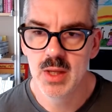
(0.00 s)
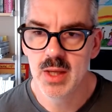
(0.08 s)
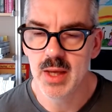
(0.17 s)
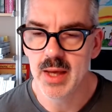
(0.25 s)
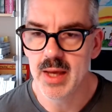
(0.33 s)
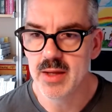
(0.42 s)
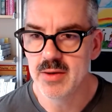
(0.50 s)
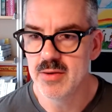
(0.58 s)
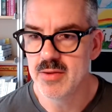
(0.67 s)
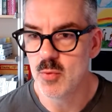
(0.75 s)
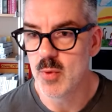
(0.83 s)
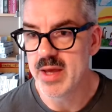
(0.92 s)
And
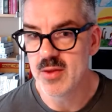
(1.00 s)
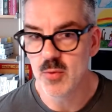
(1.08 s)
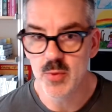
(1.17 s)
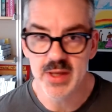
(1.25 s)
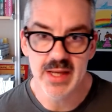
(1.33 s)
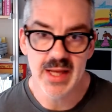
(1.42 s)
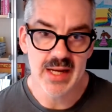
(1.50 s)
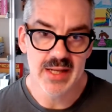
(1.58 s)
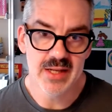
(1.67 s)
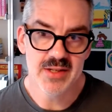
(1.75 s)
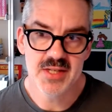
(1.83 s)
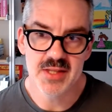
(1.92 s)
the way that we got
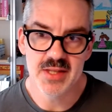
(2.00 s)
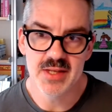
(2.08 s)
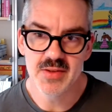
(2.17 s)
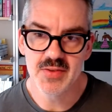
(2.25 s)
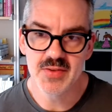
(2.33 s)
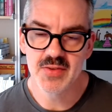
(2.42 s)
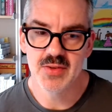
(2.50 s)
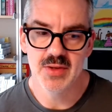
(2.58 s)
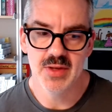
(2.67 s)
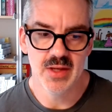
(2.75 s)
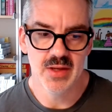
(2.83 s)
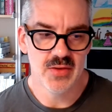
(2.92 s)
into this
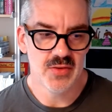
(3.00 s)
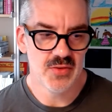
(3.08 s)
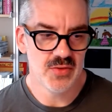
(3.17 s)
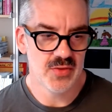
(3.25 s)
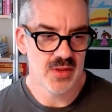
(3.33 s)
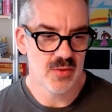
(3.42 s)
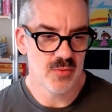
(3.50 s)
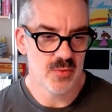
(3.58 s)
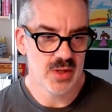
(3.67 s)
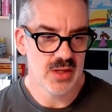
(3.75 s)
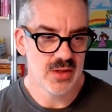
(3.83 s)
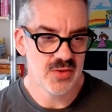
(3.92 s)
is that
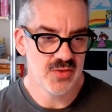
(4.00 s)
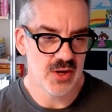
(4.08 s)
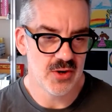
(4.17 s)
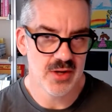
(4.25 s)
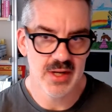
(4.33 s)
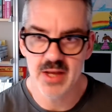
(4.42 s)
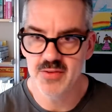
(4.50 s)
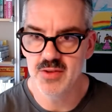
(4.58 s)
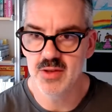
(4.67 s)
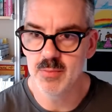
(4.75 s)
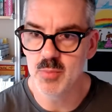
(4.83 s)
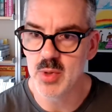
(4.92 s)
we started as
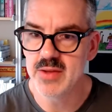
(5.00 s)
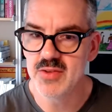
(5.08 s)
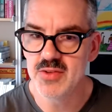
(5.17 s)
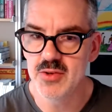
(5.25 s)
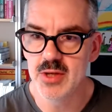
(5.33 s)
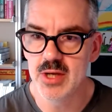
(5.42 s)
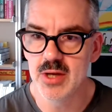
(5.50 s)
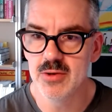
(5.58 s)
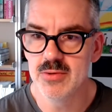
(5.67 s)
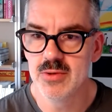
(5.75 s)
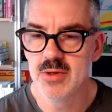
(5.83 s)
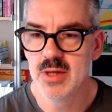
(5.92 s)
a brand studio,
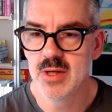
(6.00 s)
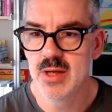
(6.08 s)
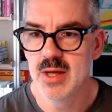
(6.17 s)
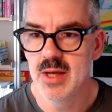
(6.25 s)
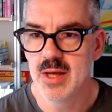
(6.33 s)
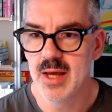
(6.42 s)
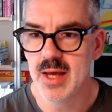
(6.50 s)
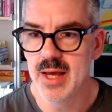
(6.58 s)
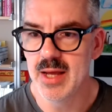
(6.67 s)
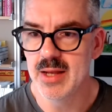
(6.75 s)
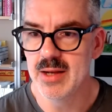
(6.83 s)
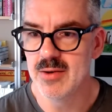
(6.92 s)

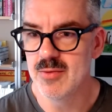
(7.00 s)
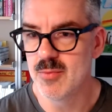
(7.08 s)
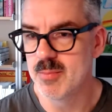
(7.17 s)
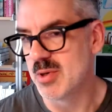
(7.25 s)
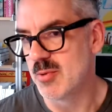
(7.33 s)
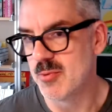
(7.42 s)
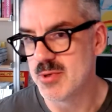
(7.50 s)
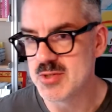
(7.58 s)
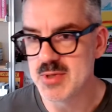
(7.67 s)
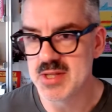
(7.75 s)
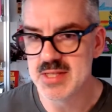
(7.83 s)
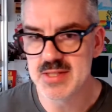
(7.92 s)
but we were
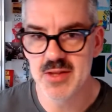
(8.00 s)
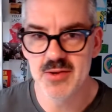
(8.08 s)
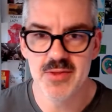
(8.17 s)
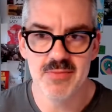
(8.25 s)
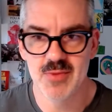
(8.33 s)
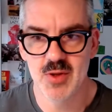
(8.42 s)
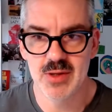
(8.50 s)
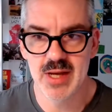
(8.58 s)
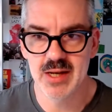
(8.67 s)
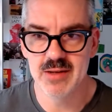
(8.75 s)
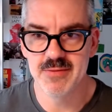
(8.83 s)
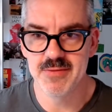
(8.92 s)
doing this other
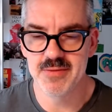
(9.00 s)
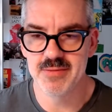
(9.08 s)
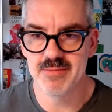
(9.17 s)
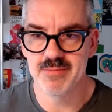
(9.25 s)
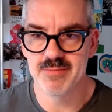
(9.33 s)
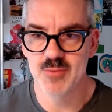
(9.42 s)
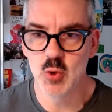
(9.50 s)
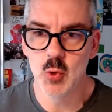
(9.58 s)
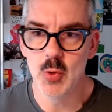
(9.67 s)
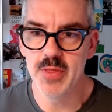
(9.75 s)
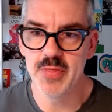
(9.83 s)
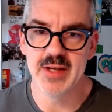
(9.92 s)
kind of
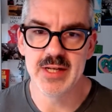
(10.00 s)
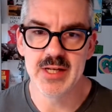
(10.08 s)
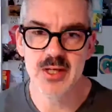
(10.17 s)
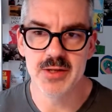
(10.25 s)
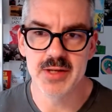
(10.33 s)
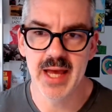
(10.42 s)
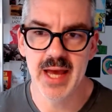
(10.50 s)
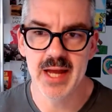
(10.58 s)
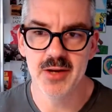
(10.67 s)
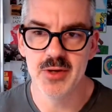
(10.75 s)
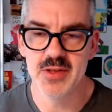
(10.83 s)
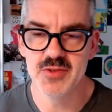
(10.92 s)
cool thing called
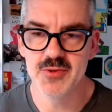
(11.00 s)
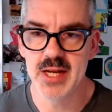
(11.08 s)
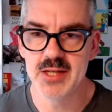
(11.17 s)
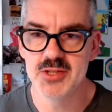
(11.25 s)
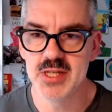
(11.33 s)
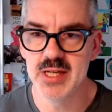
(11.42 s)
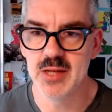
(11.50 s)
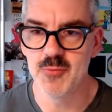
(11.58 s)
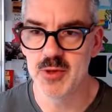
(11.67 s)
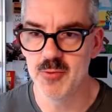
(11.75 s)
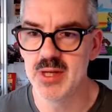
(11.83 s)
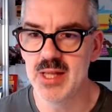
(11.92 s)
category strategy, and we
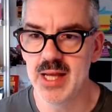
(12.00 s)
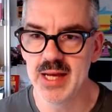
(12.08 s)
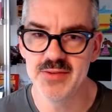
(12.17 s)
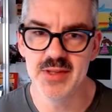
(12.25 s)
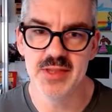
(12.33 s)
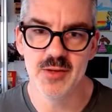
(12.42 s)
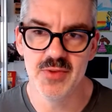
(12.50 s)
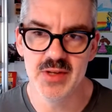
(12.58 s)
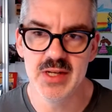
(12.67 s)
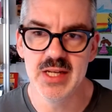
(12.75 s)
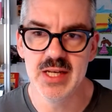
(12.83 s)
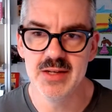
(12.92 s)
realized that there was a
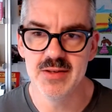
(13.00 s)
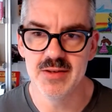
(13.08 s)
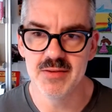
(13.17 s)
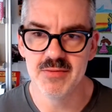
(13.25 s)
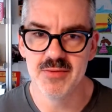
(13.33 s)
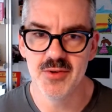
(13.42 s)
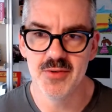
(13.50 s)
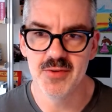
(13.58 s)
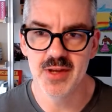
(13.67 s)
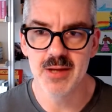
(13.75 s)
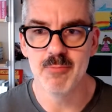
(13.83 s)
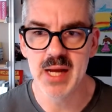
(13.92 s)
need to sort of
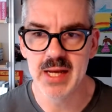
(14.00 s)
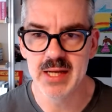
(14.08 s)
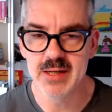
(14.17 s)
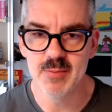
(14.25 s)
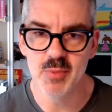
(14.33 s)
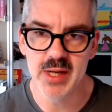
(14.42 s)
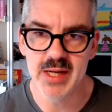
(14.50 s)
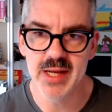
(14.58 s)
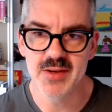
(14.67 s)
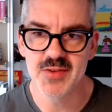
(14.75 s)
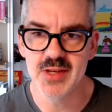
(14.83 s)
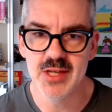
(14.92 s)
combine brand
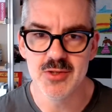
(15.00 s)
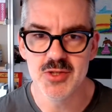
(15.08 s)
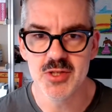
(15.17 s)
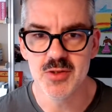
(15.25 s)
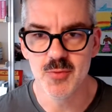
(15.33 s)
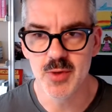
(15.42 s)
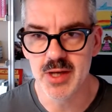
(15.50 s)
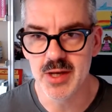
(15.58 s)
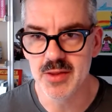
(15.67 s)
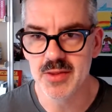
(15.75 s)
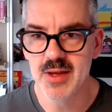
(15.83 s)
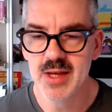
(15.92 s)
execution
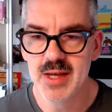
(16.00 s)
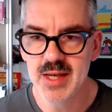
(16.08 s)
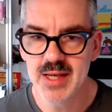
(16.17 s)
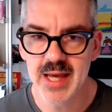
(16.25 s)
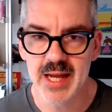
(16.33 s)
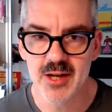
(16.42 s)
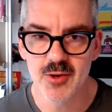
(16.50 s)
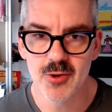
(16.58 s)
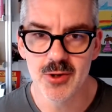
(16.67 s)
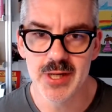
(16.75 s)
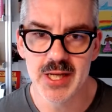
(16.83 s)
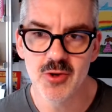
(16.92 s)
with
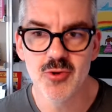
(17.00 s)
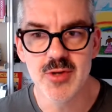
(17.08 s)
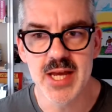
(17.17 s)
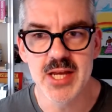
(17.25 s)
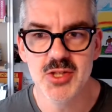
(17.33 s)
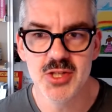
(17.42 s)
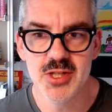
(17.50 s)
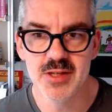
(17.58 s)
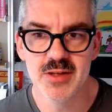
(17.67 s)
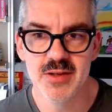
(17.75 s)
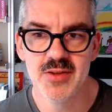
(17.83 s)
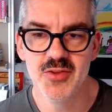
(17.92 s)
category
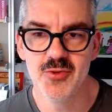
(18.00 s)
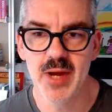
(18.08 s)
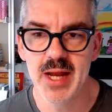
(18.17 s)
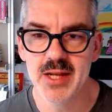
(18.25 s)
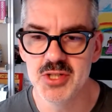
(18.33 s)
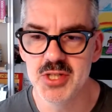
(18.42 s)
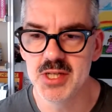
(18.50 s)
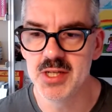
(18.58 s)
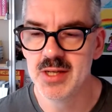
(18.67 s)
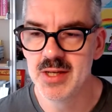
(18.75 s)
creation strategy.